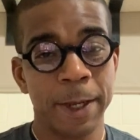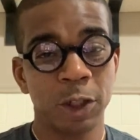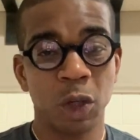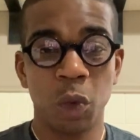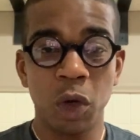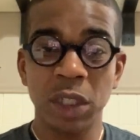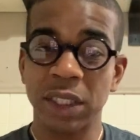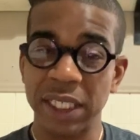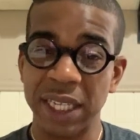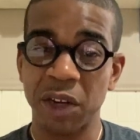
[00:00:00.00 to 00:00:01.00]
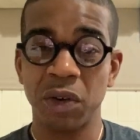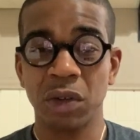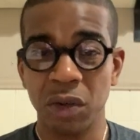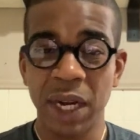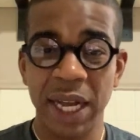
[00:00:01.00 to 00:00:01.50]
So Ward says that
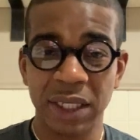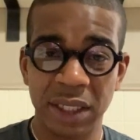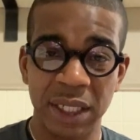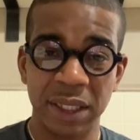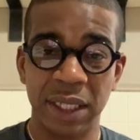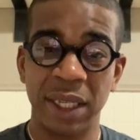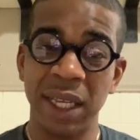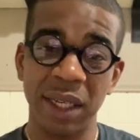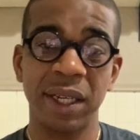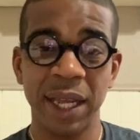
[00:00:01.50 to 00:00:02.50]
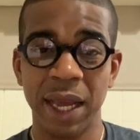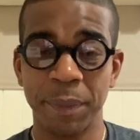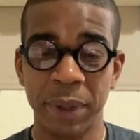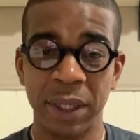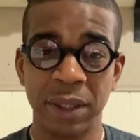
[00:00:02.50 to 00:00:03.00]
critical consciousness and healing
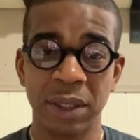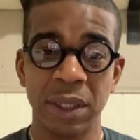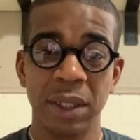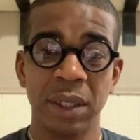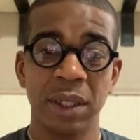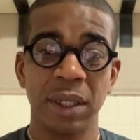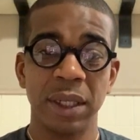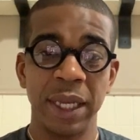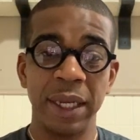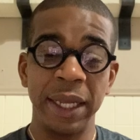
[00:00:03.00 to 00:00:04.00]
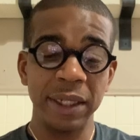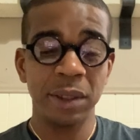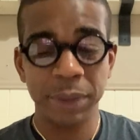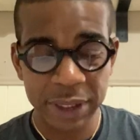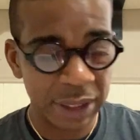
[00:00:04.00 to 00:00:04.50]
happens in
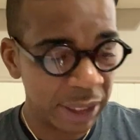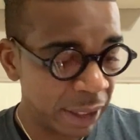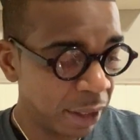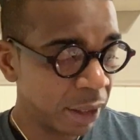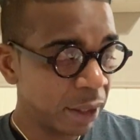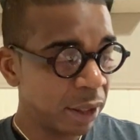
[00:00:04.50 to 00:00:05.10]
intimacy.